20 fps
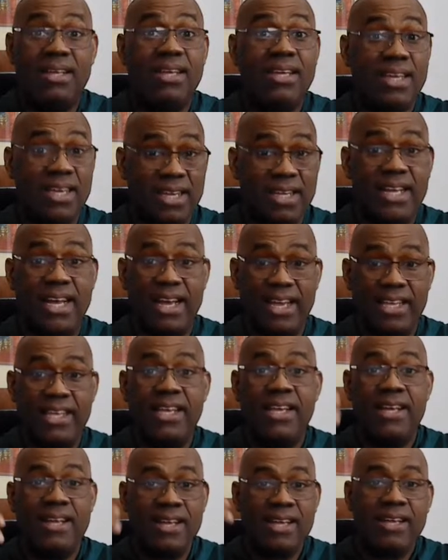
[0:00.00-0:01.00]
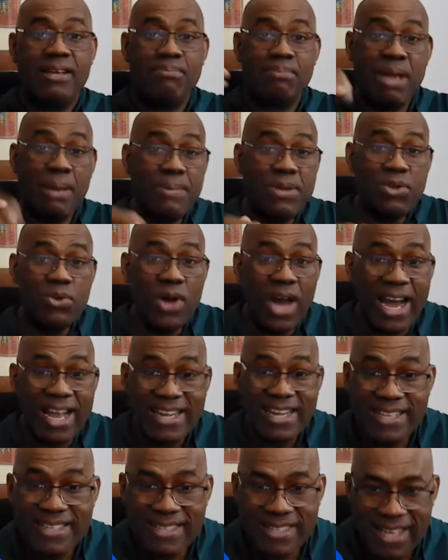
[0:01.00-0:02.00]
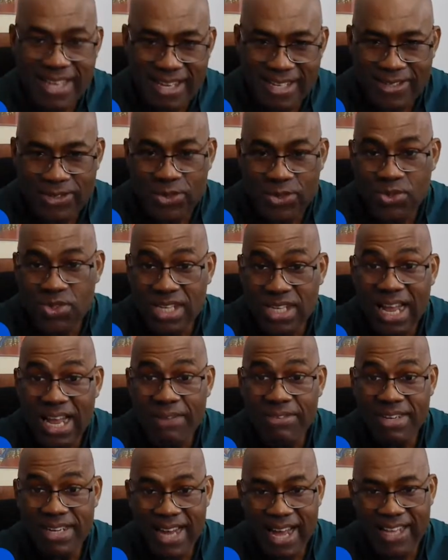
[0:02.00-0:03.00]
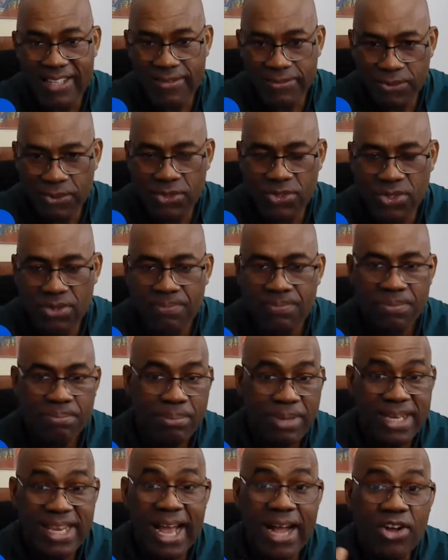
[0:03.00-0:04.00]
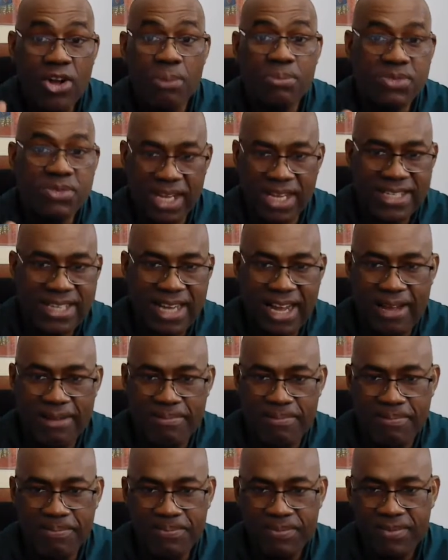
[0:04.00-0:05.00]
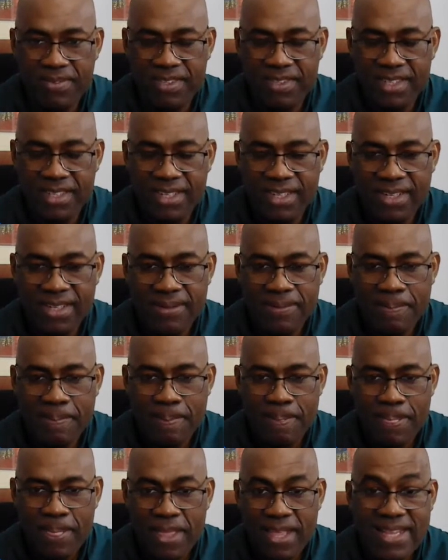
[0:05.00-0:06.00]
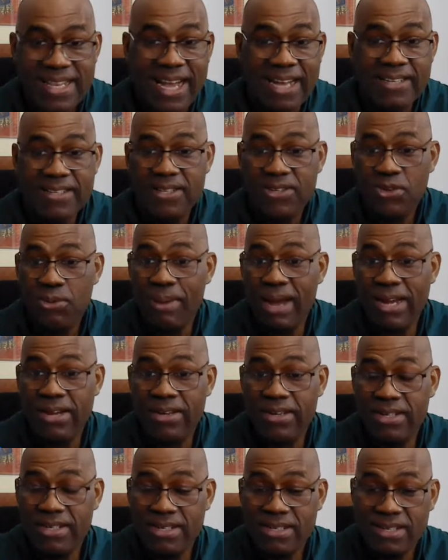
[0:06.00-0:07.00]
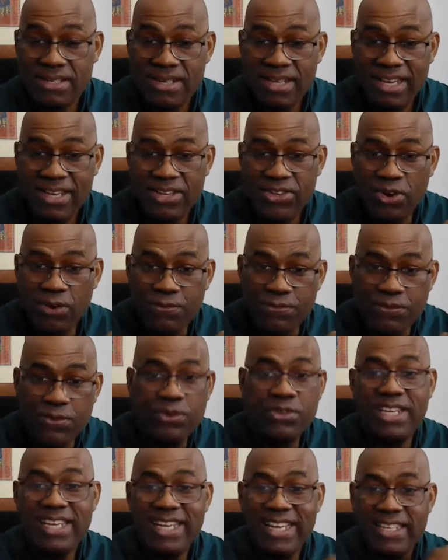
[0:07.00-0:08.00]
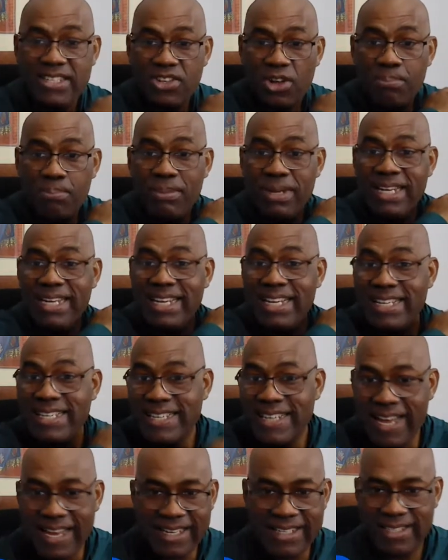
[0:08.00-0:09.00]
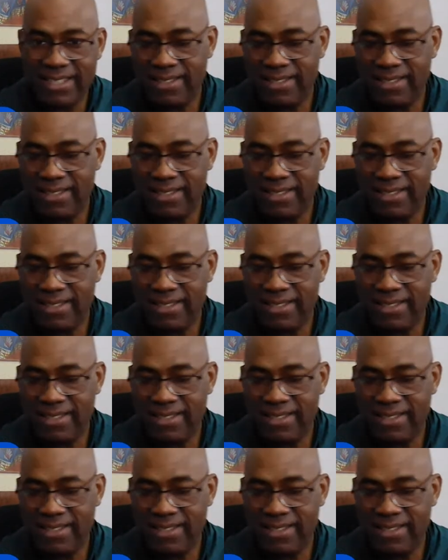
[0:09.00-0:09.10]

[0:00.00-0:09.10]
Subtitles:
Hey, guy, maybe at this stage, you still have a nice foot, but there comes a time that you might, in your foot is completely dead